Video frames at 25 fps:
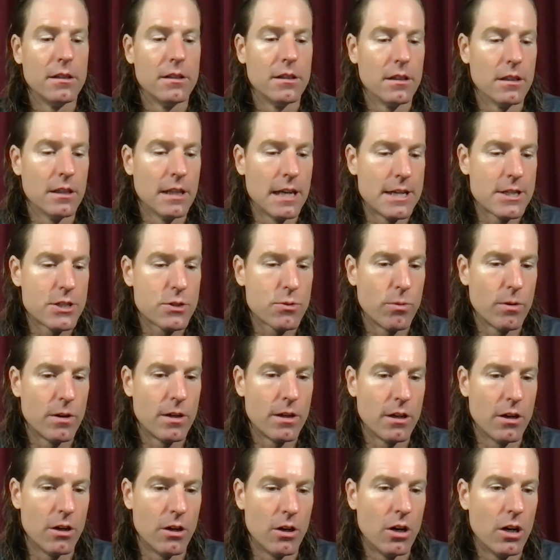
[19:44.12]
The last
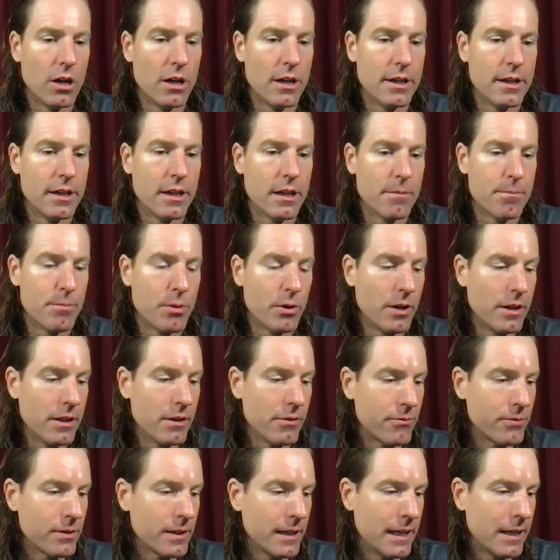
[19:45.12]
one on burning
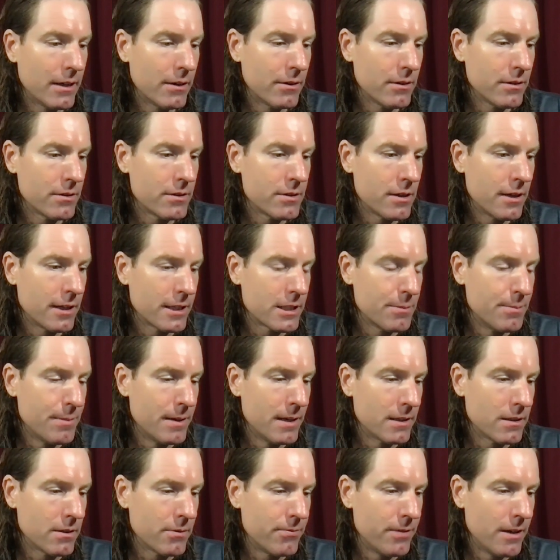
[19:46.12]
the flag talked
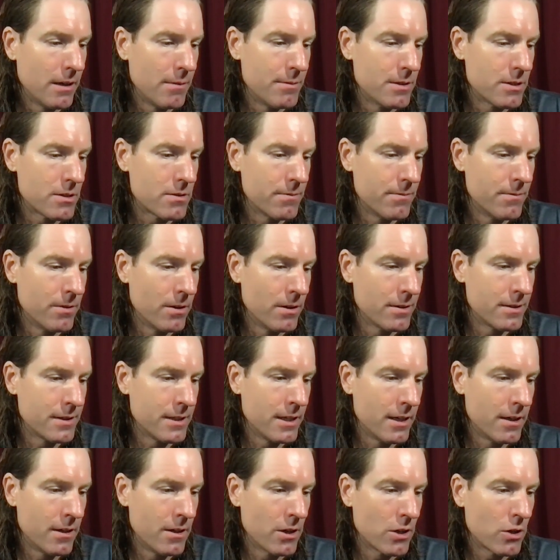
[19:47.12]
about the famous
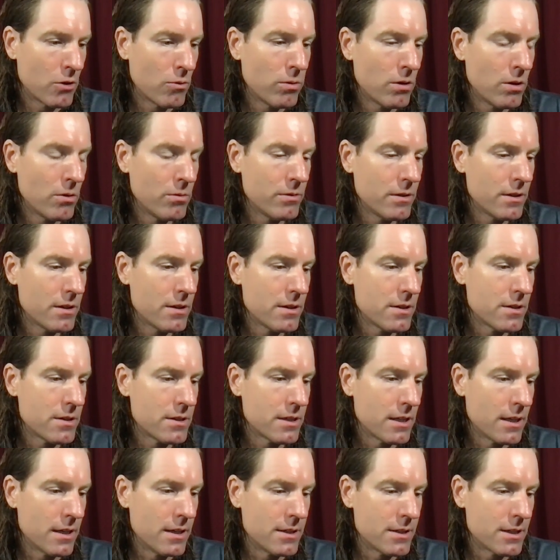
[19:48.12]
Voltaire quote. It
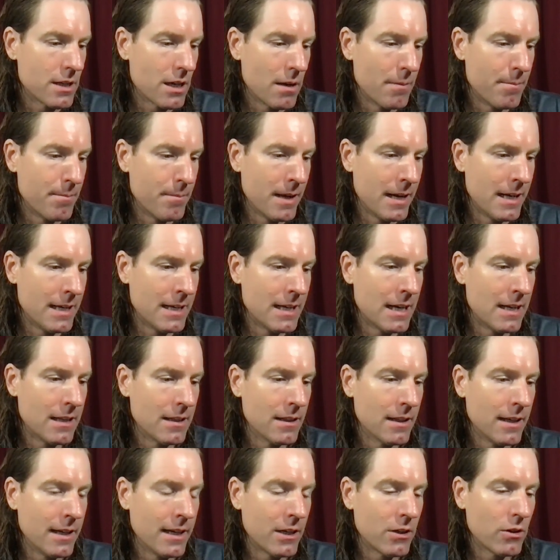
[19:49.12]
says, I may not
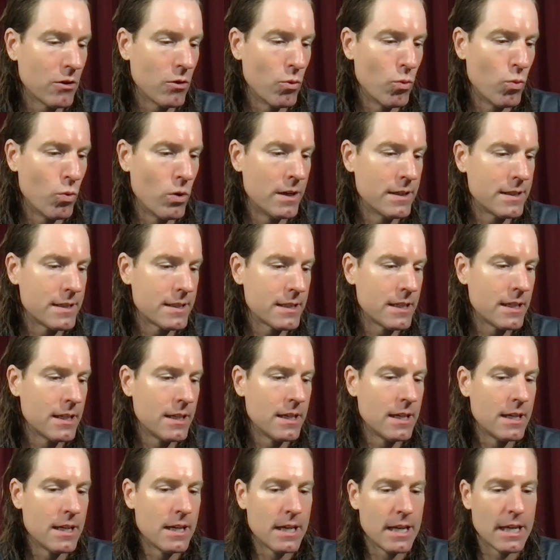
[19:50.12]
like what
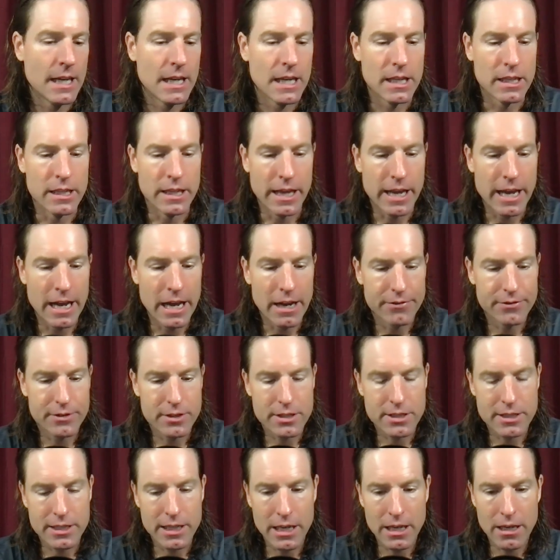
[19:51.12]
they have to
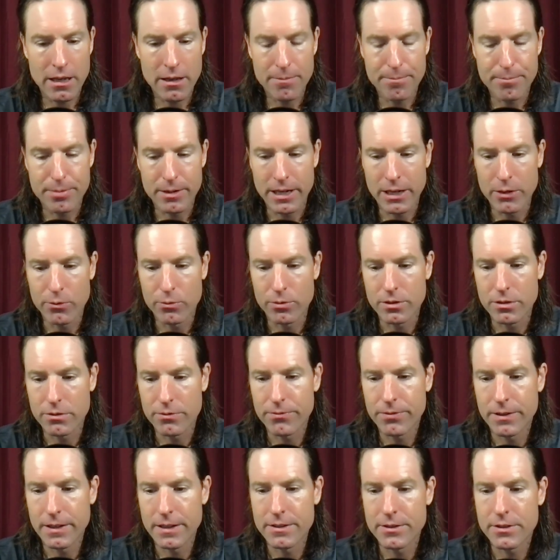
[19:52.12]
say, but I will
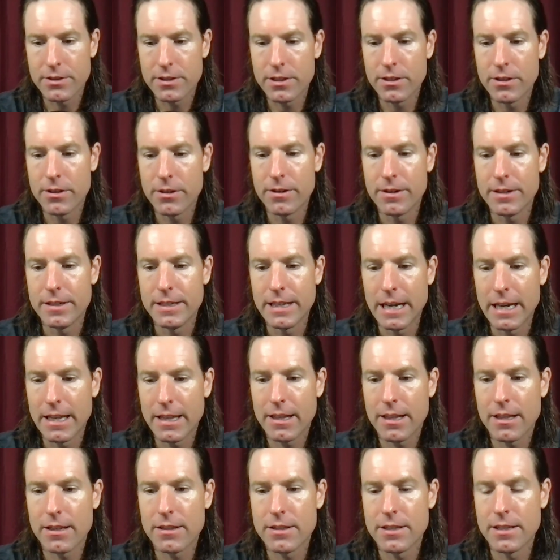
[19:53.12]
defend to their
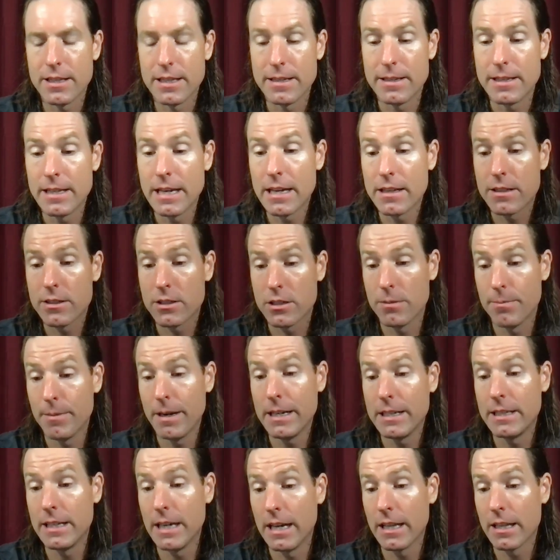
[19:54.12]
death, to the death, to
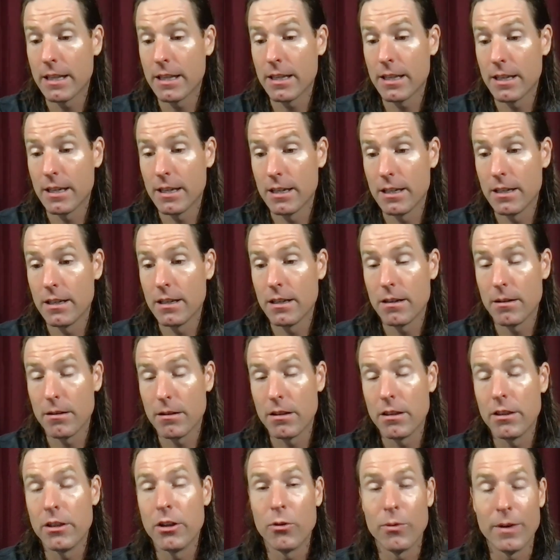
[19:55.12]
my death,
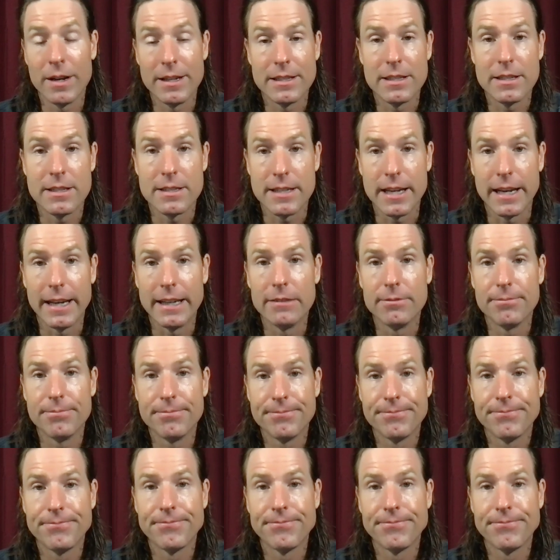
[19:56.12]
their right to say it.